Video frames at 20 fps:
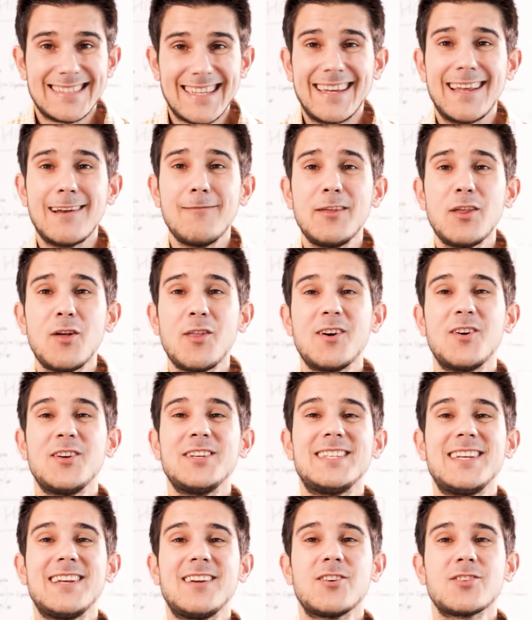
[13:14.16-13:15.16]
And that's it
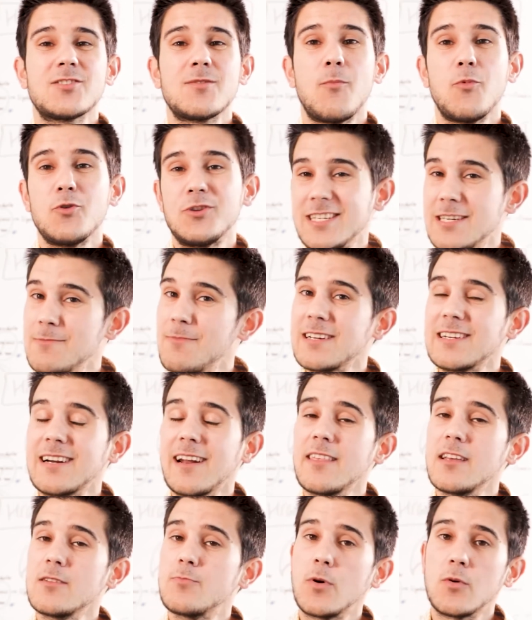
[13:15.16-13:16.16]
for today's video,
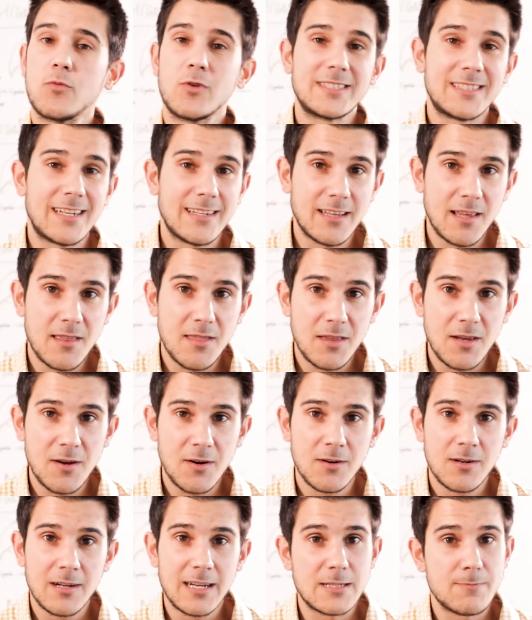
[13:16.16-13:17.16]
guys. Thank you very much for
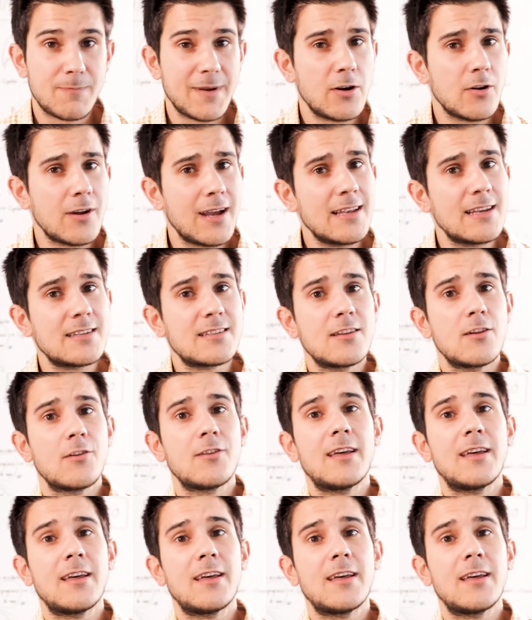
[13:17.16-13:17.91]
your attention.